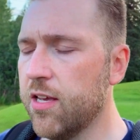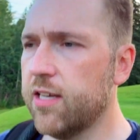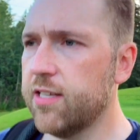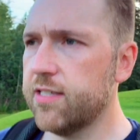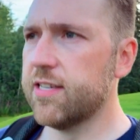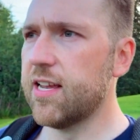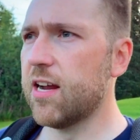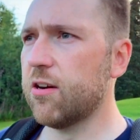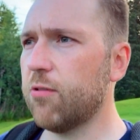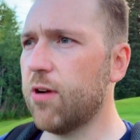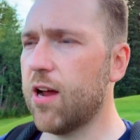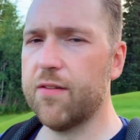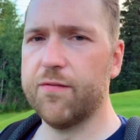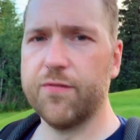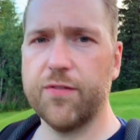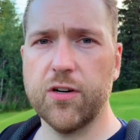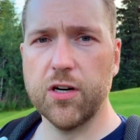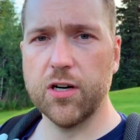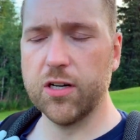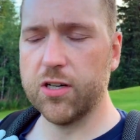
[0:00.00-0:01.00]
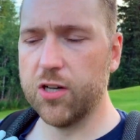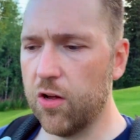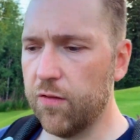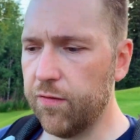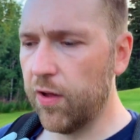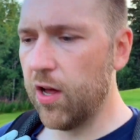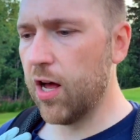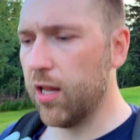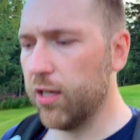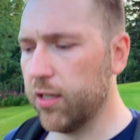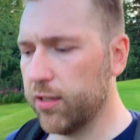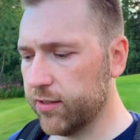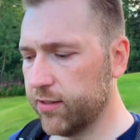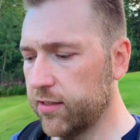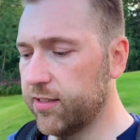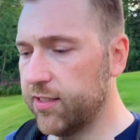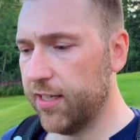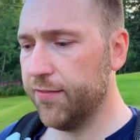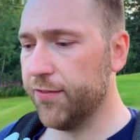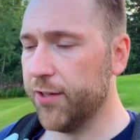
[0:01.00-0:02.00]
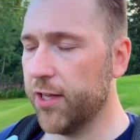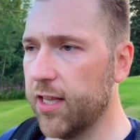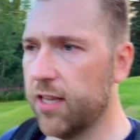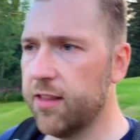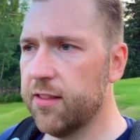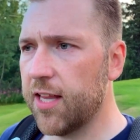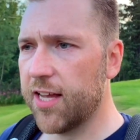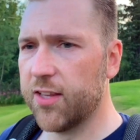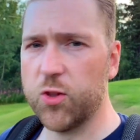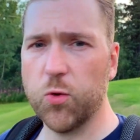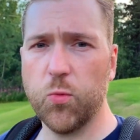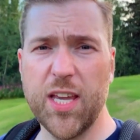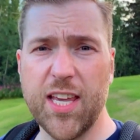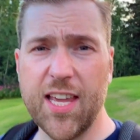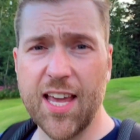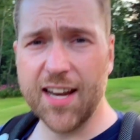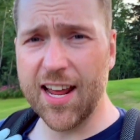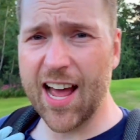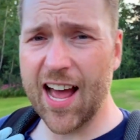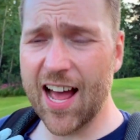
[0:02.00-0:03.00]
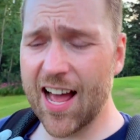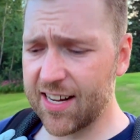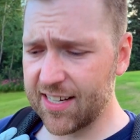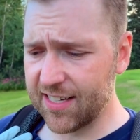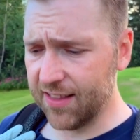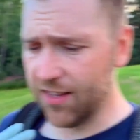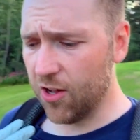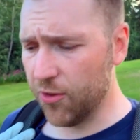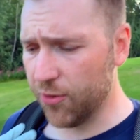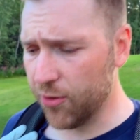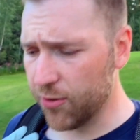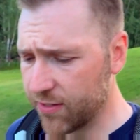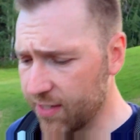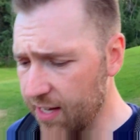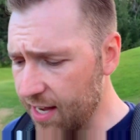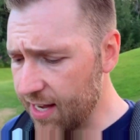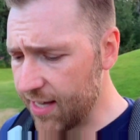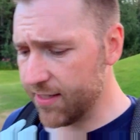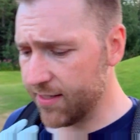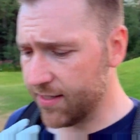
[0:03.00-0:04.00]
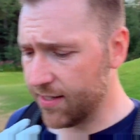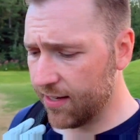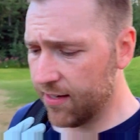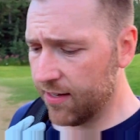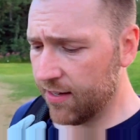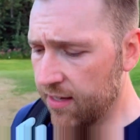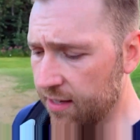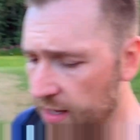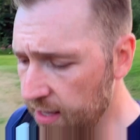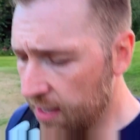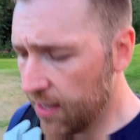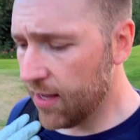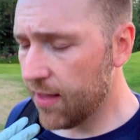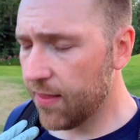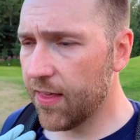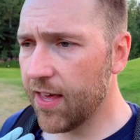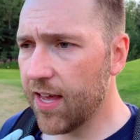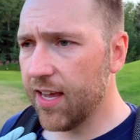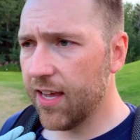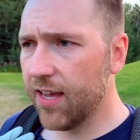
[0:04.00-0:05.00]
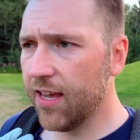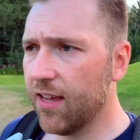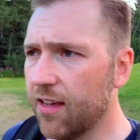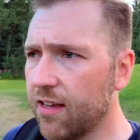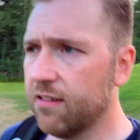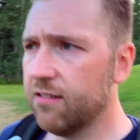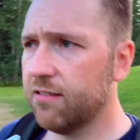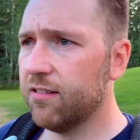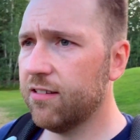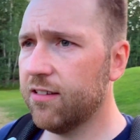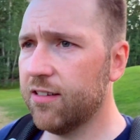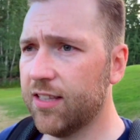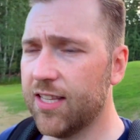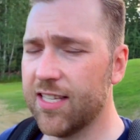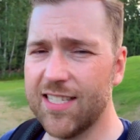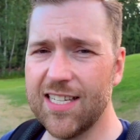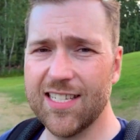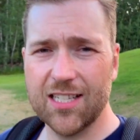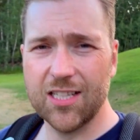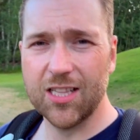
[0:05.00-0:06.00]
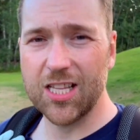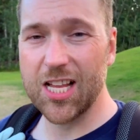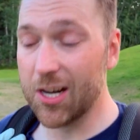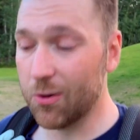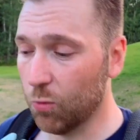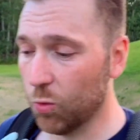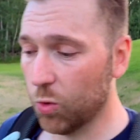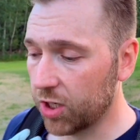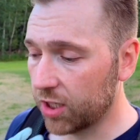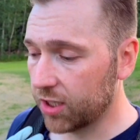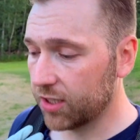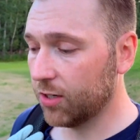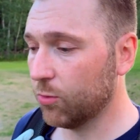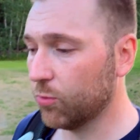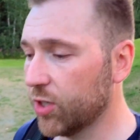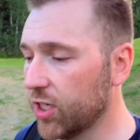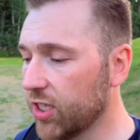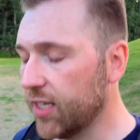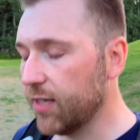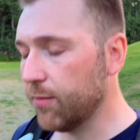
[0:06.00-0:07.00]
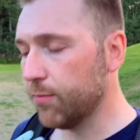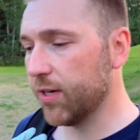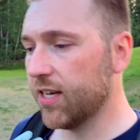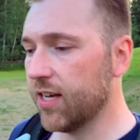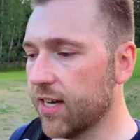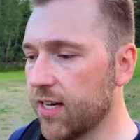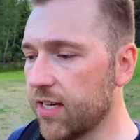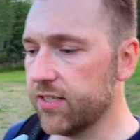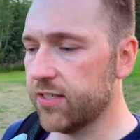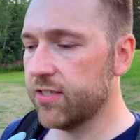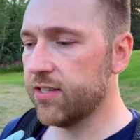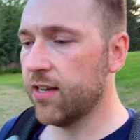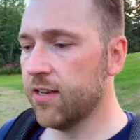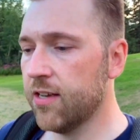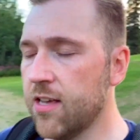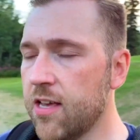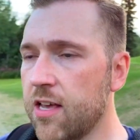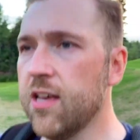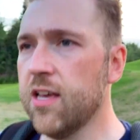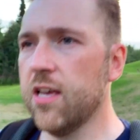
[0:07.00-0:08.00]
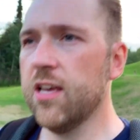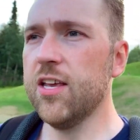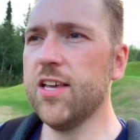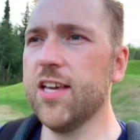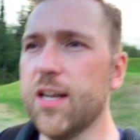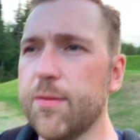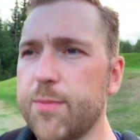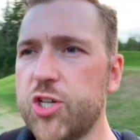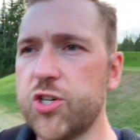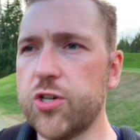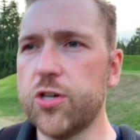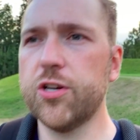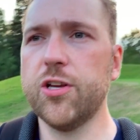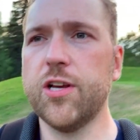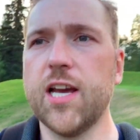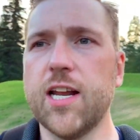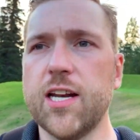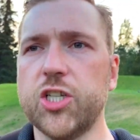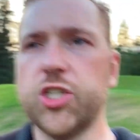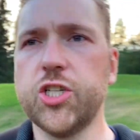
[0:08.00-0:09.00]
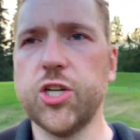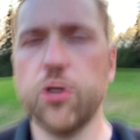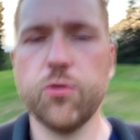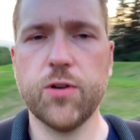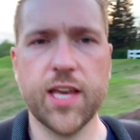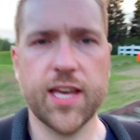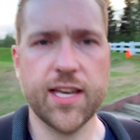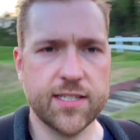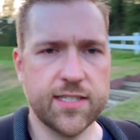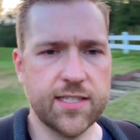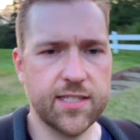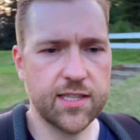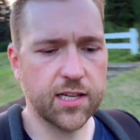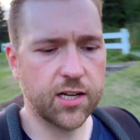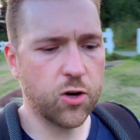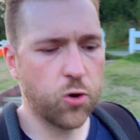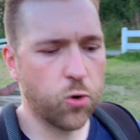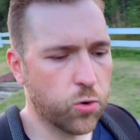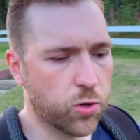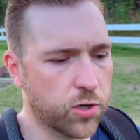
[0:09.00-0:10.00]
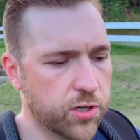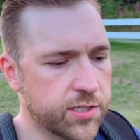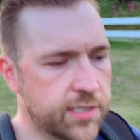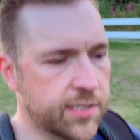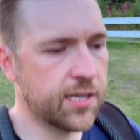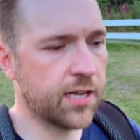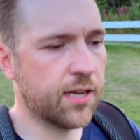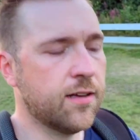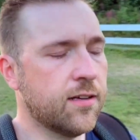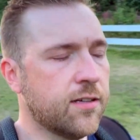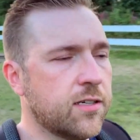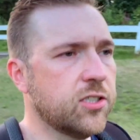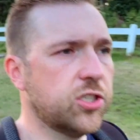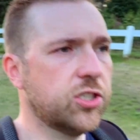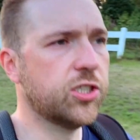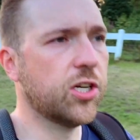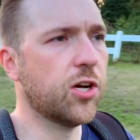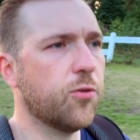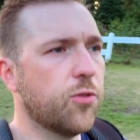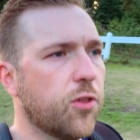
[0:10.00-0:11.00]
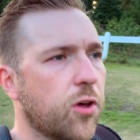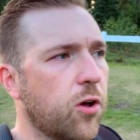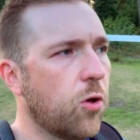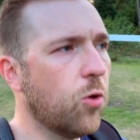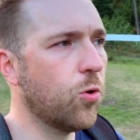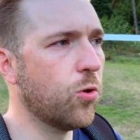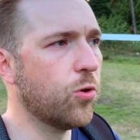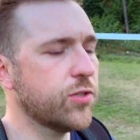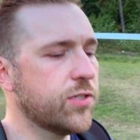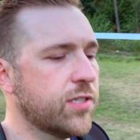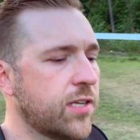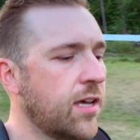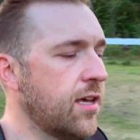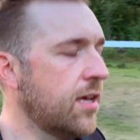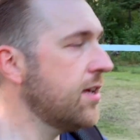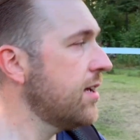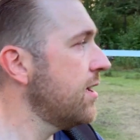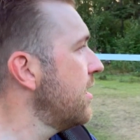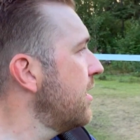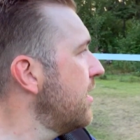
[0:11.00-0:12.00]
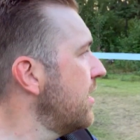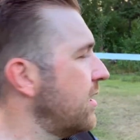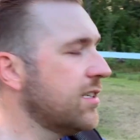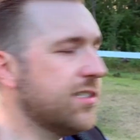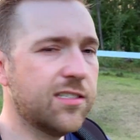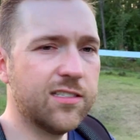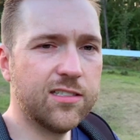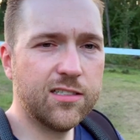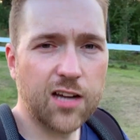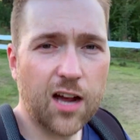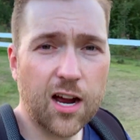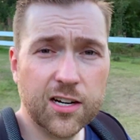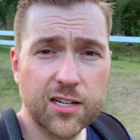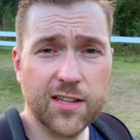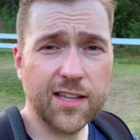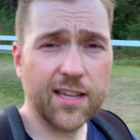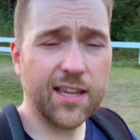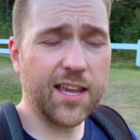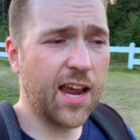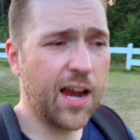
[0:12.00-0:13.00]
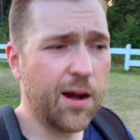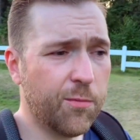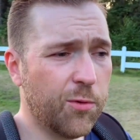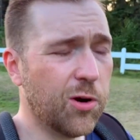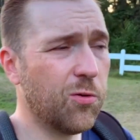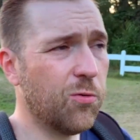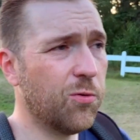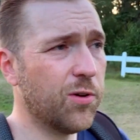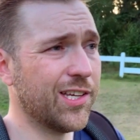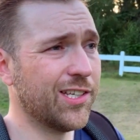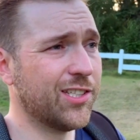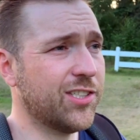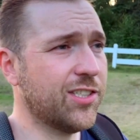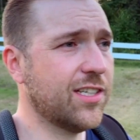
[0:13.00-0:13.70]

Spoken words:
Zach Radford, Golfholics, even like the Weekend Hack and all those guys. This is a lot of work, really, because you got to be sure you kind of showcase the course, show the holes, talk to the camera, which